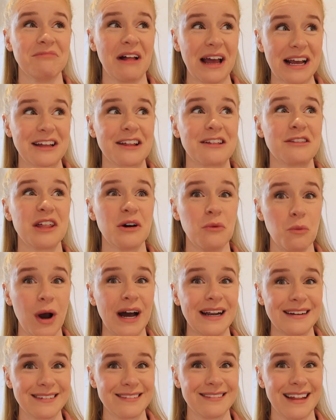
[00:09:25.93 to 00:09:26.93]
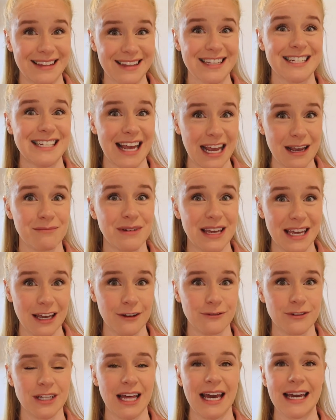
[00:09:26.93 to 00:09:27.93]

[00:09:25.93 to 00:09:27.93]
like the same gift,